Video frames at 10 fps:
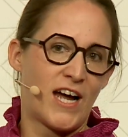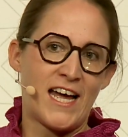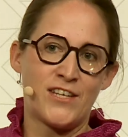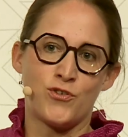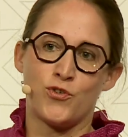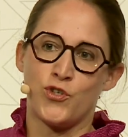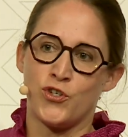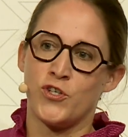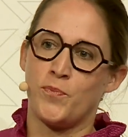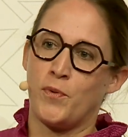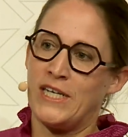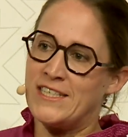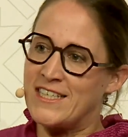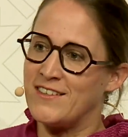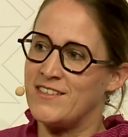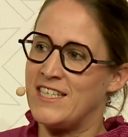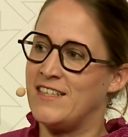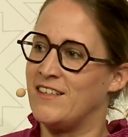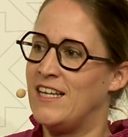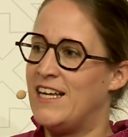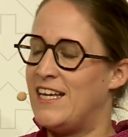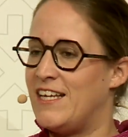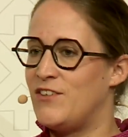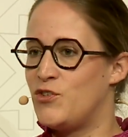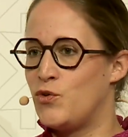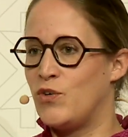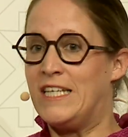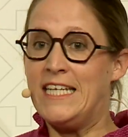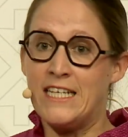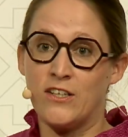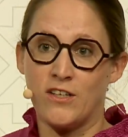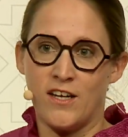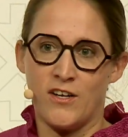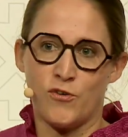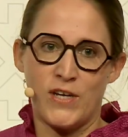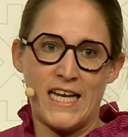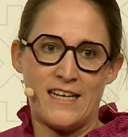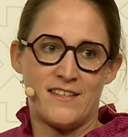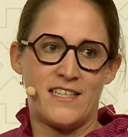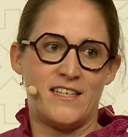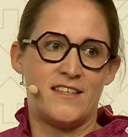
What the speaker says: I had to turn the political deal into a legal reality.